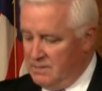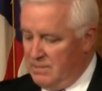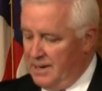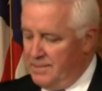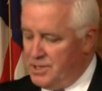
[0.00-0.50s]

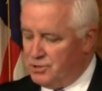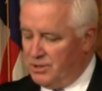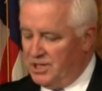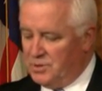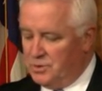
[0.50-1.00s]
My
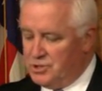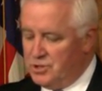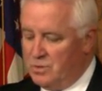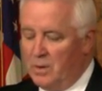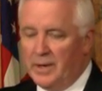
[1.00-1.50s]
administration will
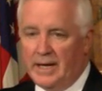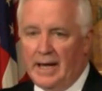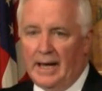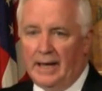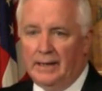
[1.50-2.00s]
do what we
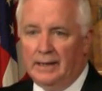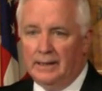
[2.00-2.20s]
can